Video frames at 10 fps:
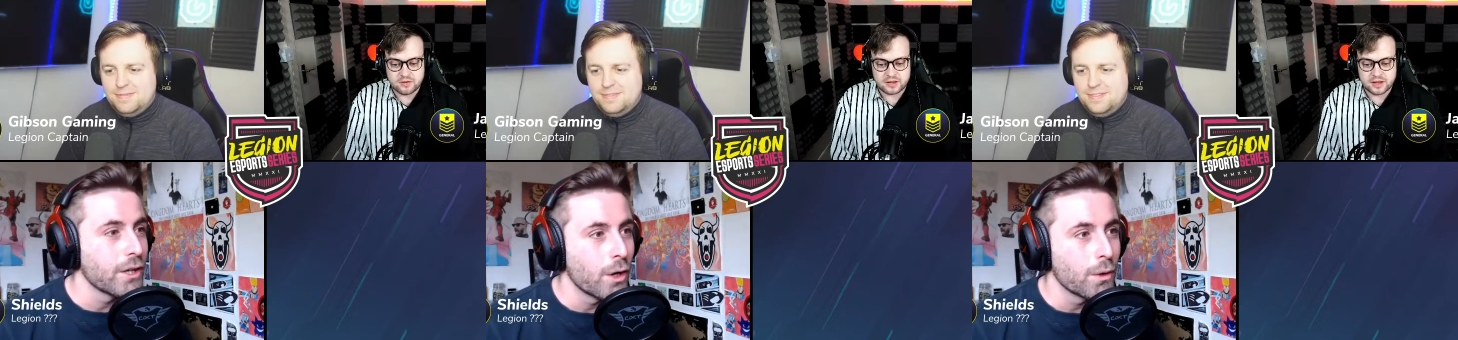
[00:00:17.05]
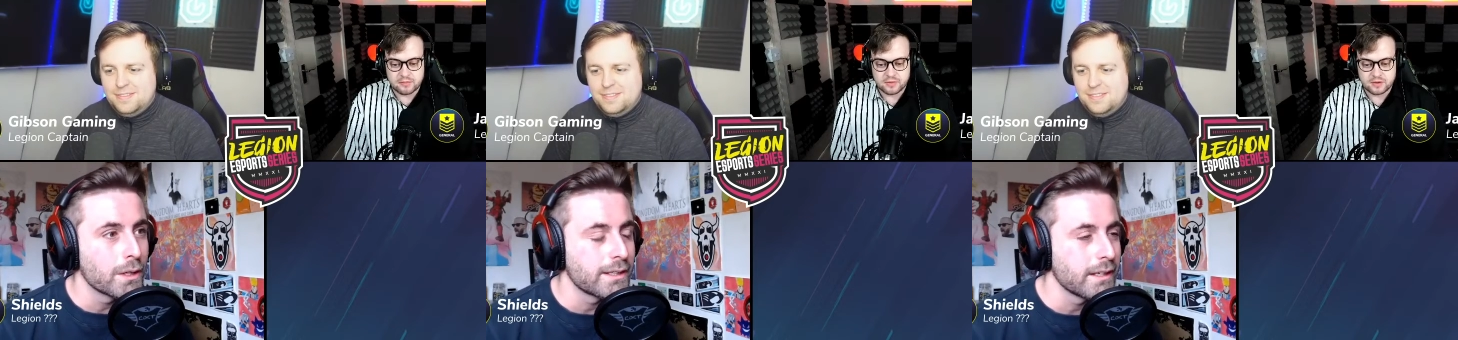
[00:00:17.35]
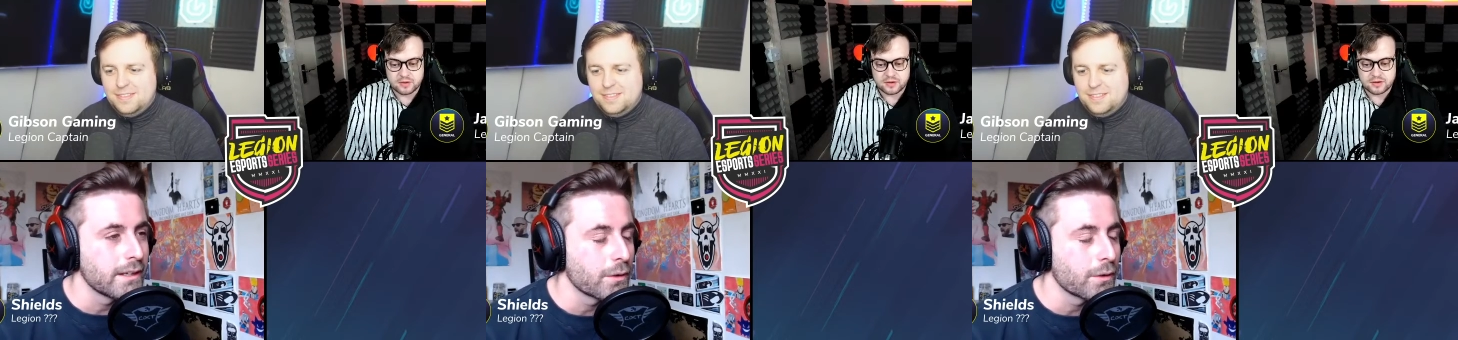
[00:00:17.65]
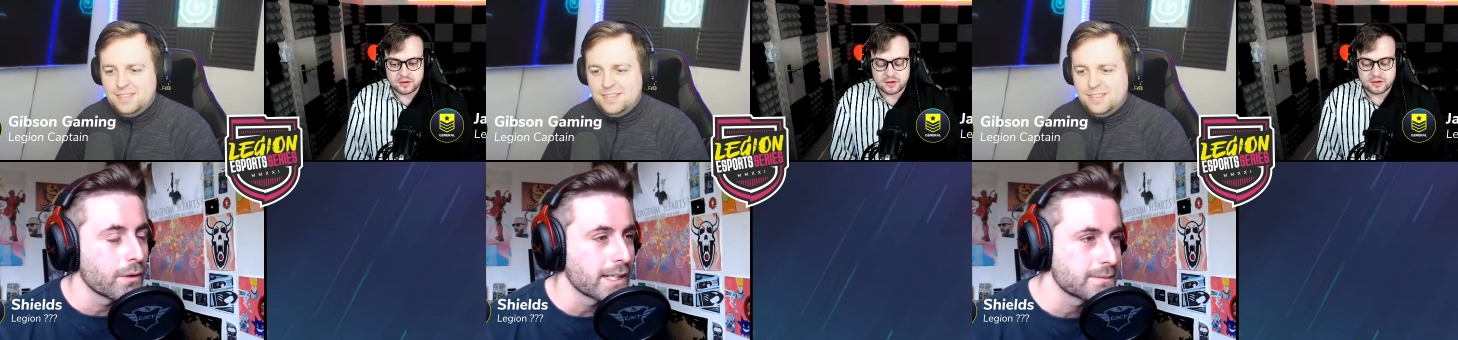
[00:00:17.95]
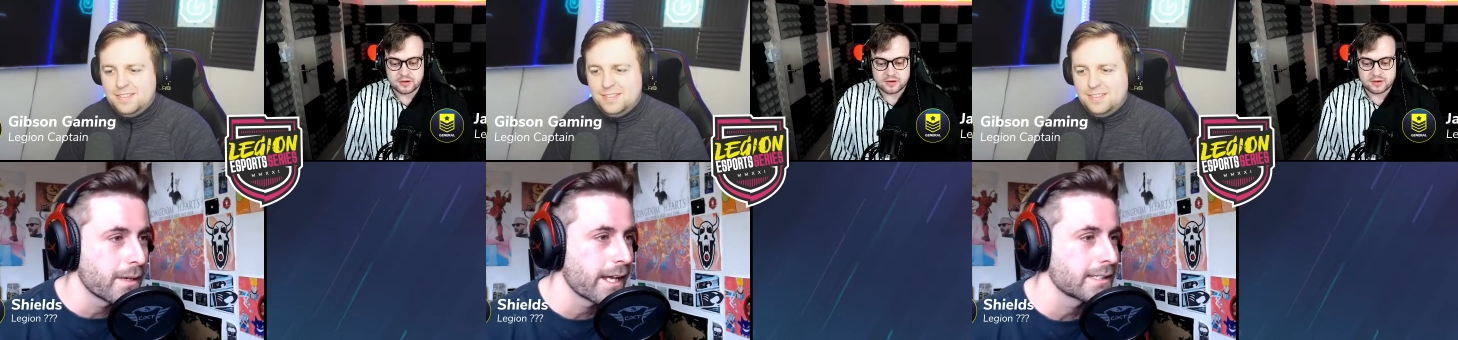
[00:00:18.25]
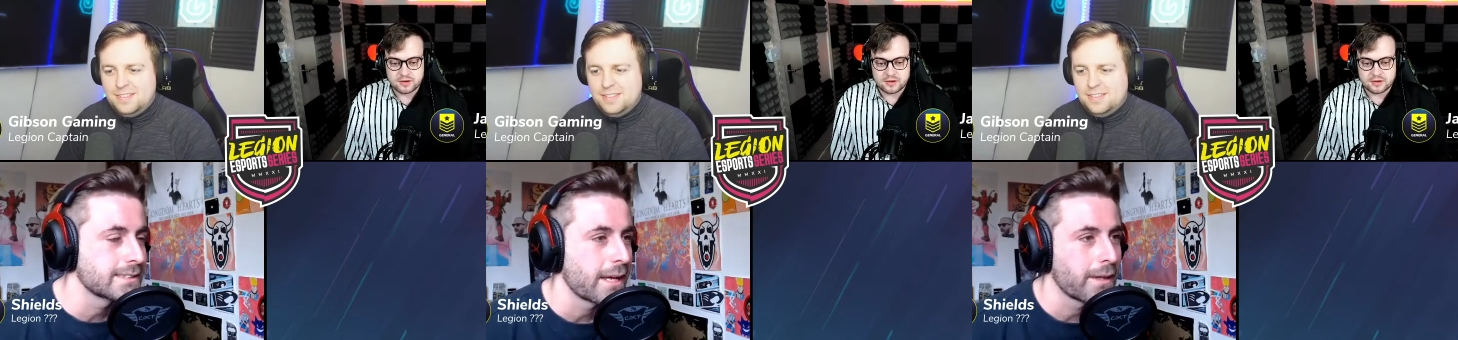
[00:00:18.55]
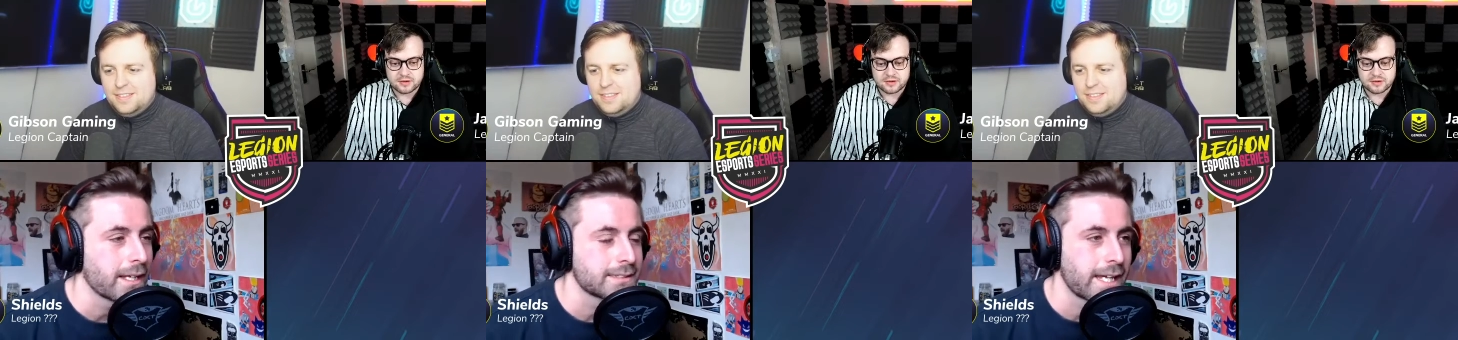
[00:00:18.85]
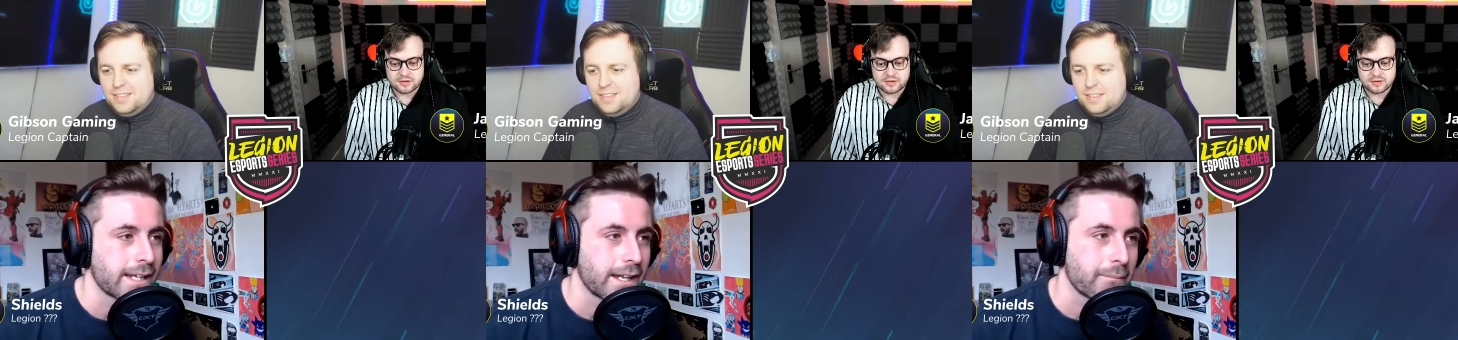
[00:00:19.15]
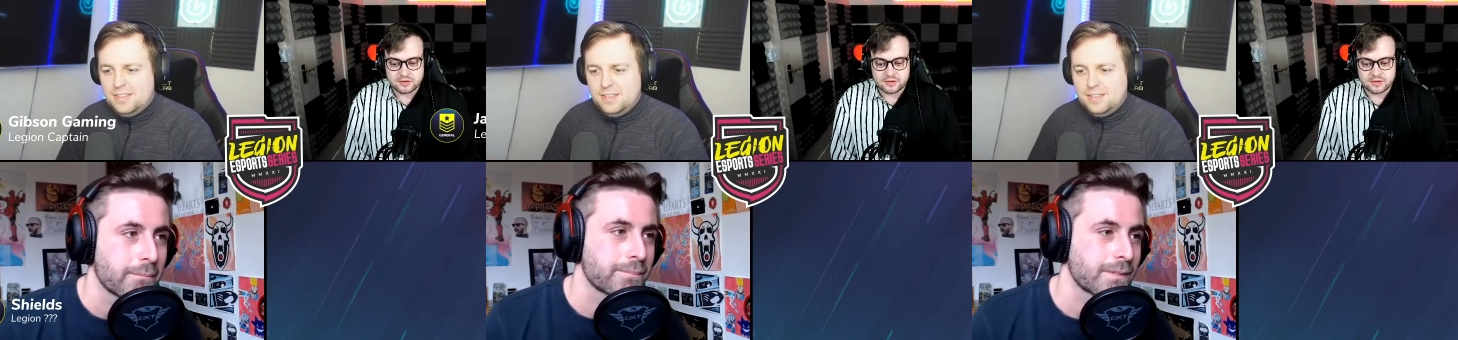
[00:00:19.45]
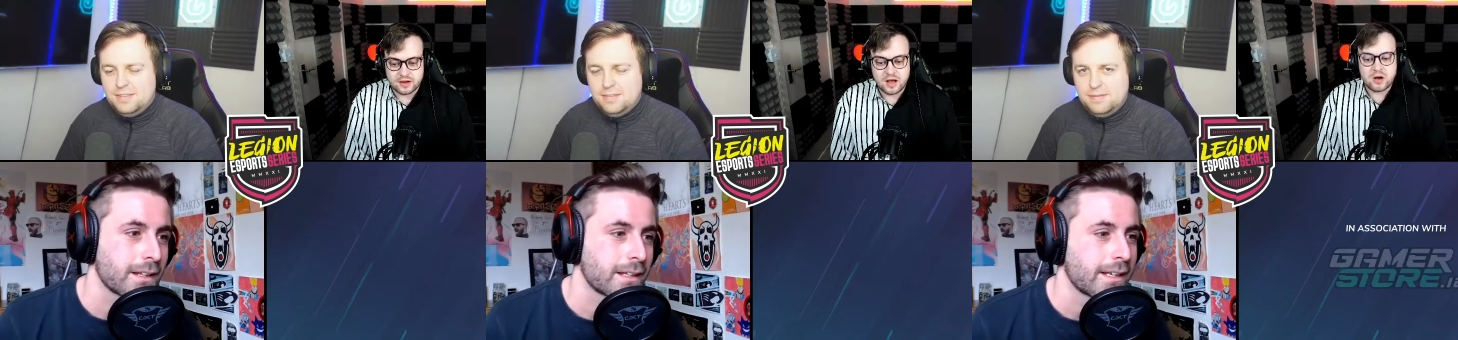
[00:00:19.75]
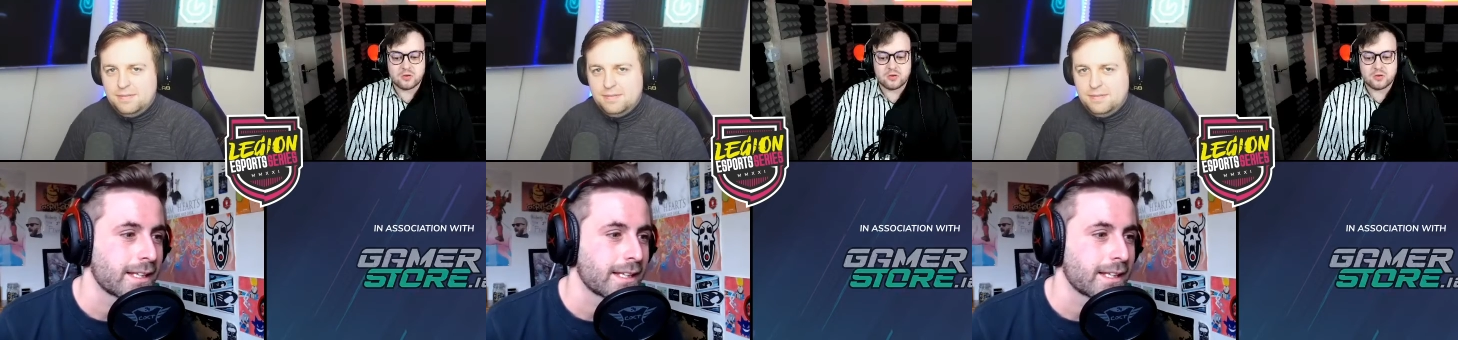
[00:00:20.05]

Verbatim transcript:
Speaker 1: your real no?
Speaker 2: Name? No, no, that's my uh, stepdad's second name. Oh,